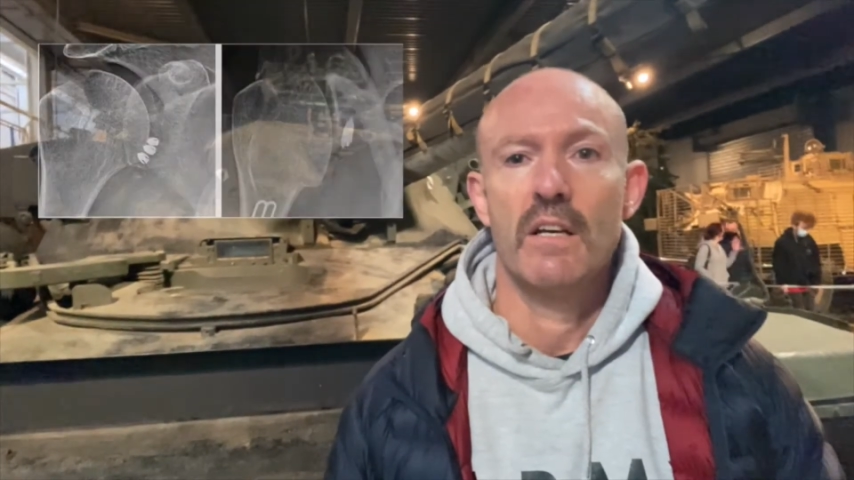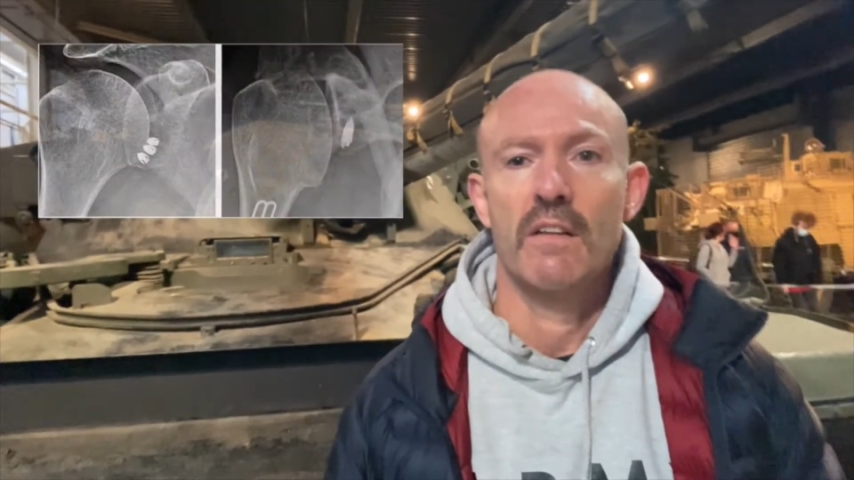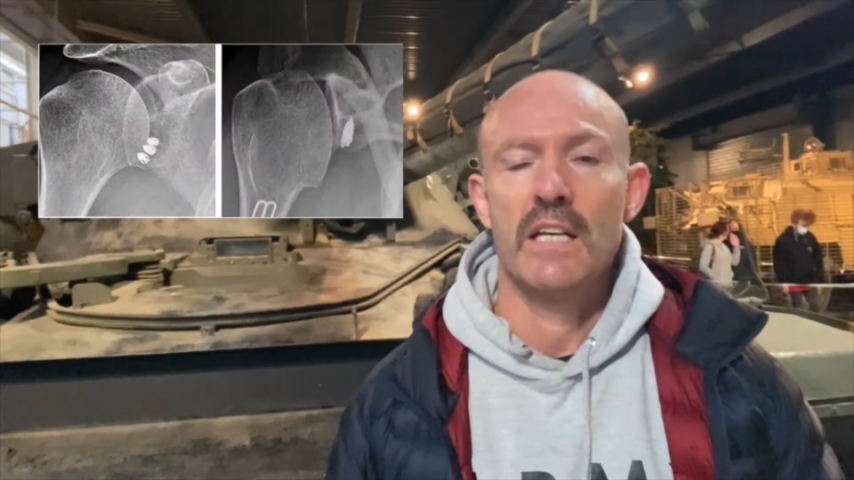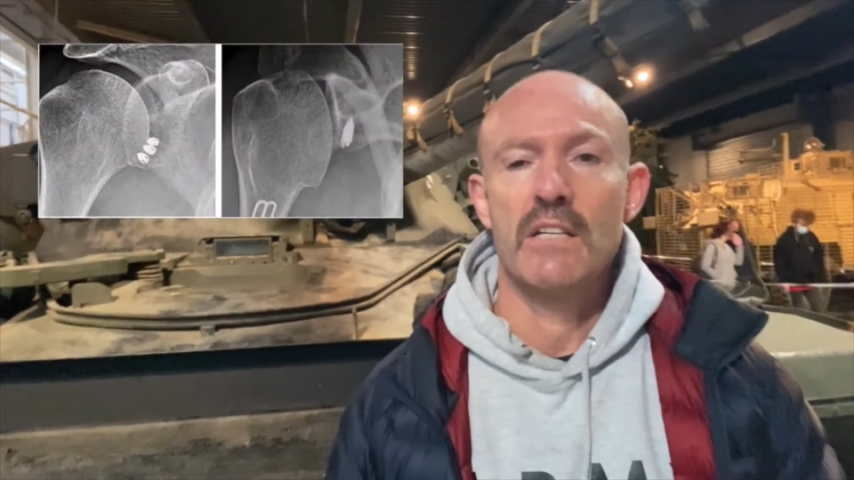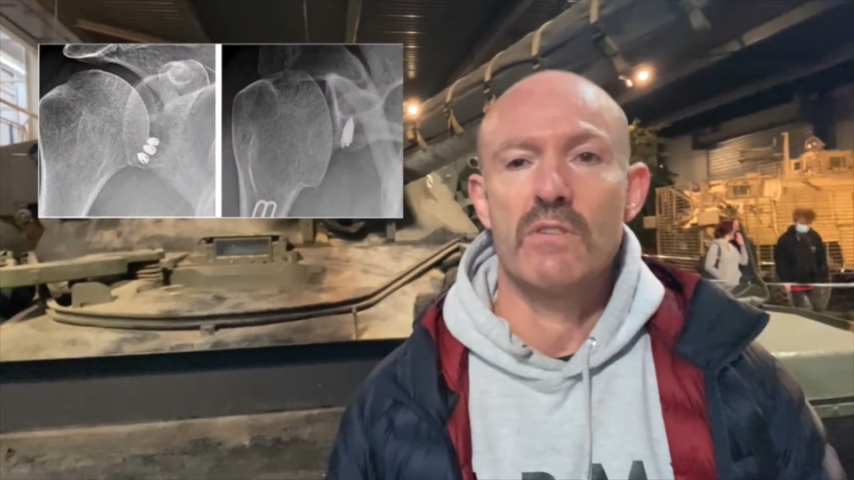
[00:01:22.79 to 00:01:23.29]

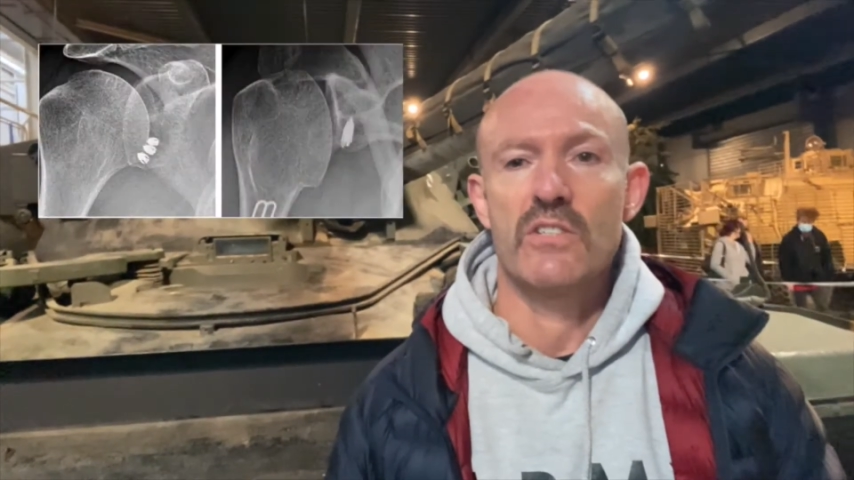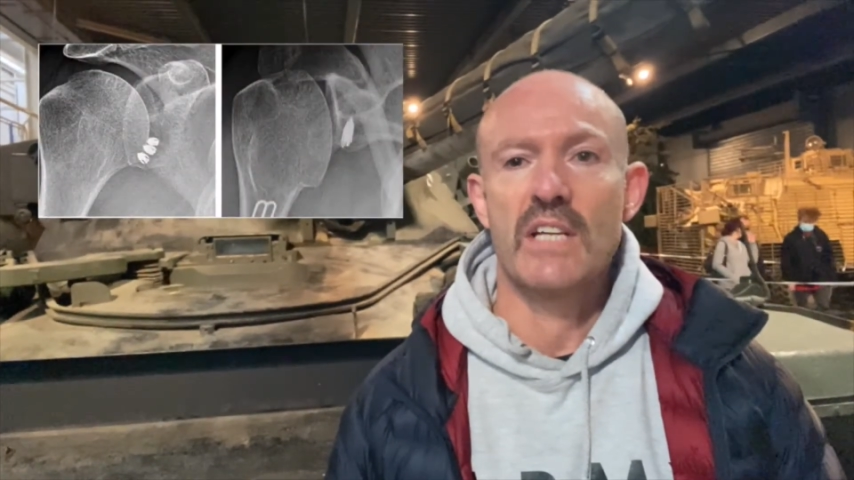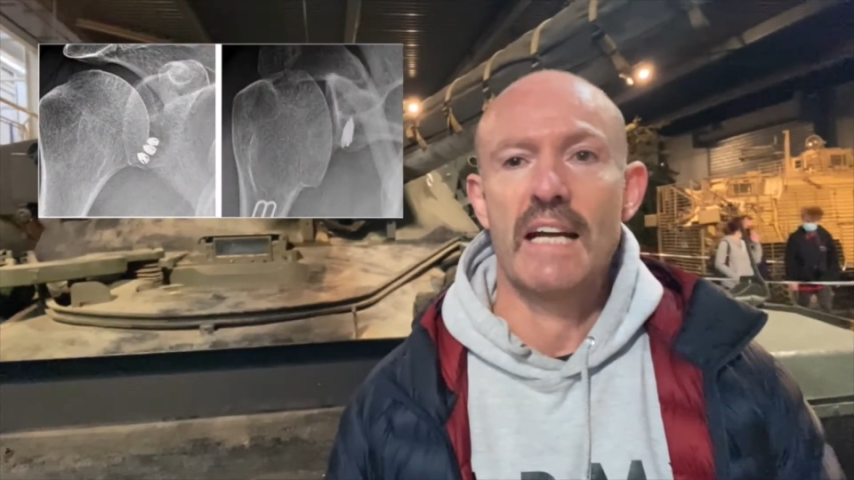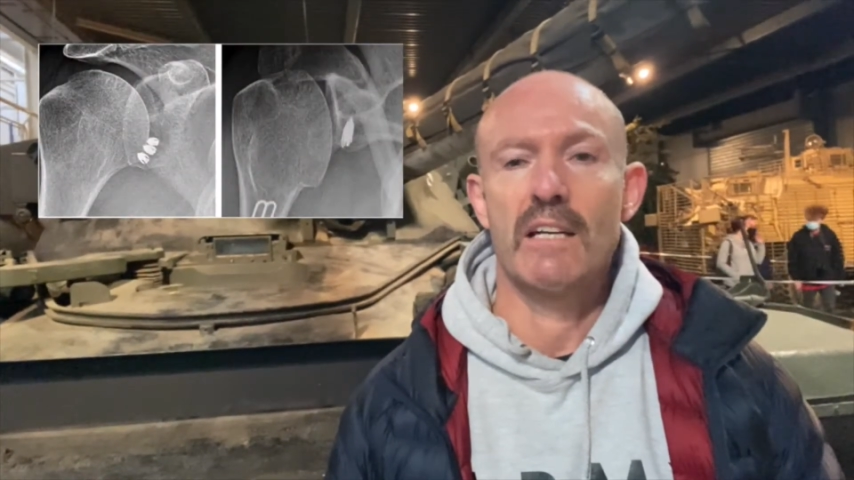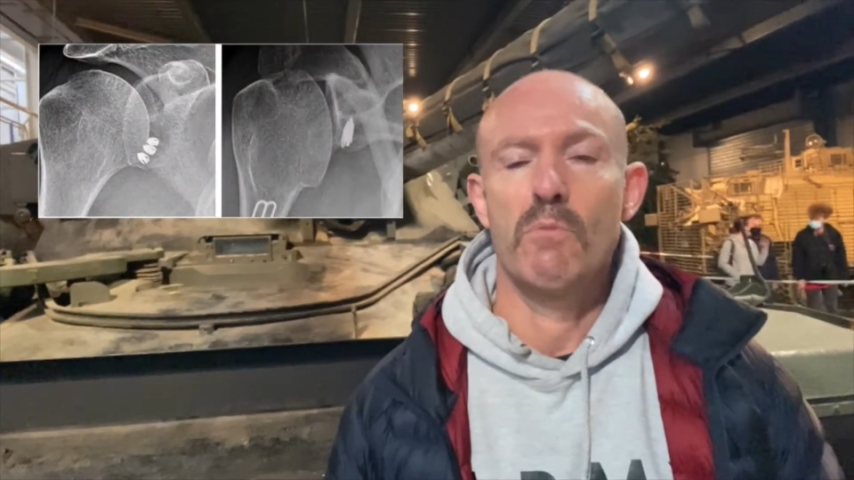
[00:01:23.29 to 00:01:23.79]
These are
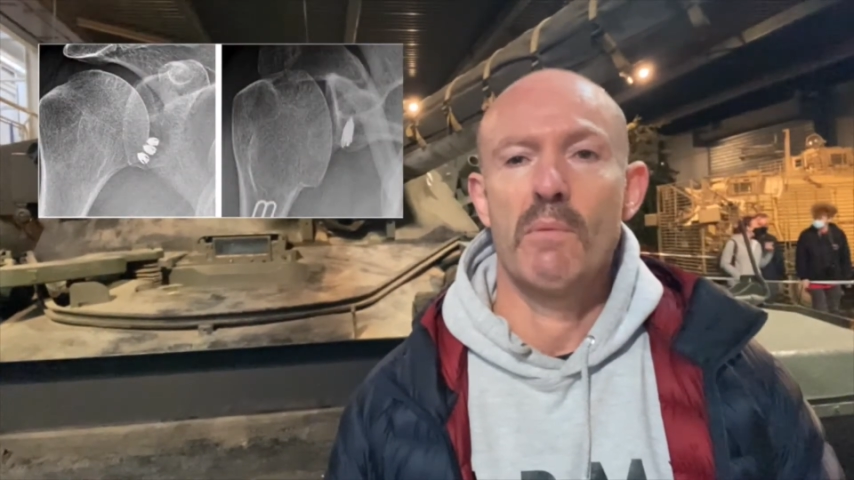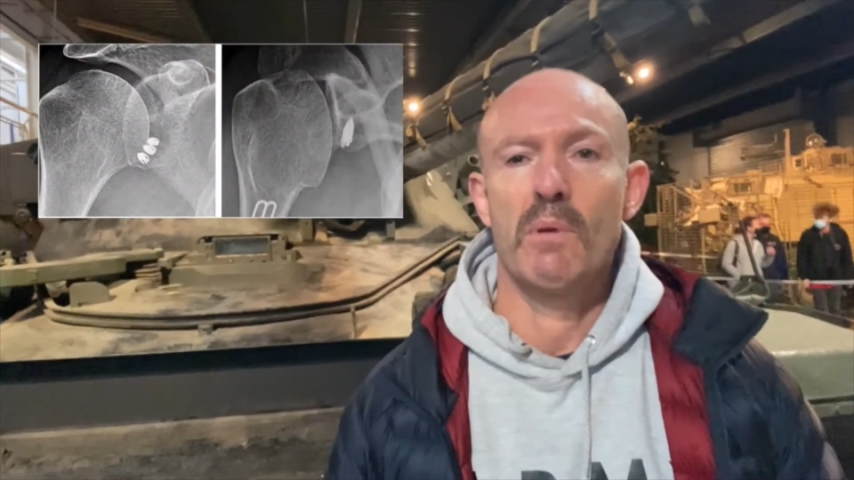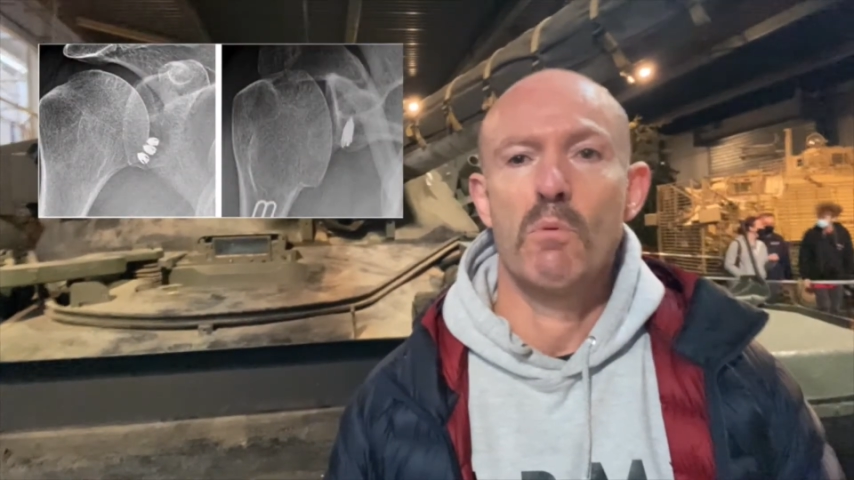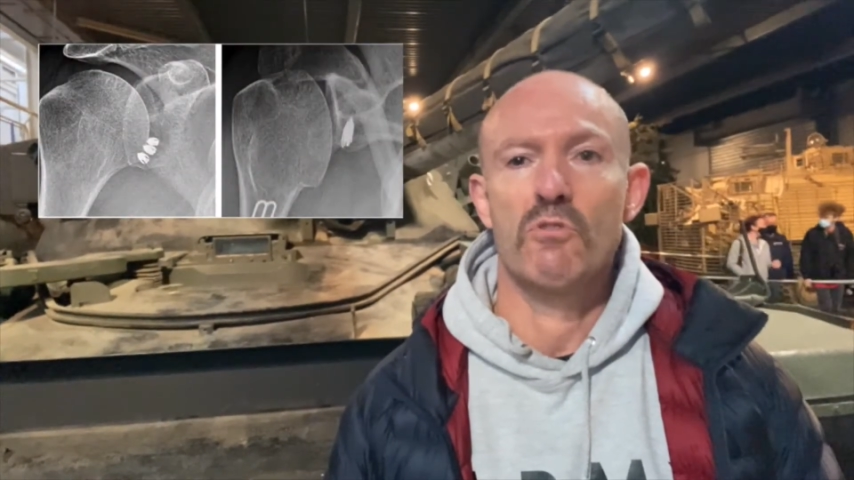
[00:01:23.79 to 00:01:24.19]
exactly where we want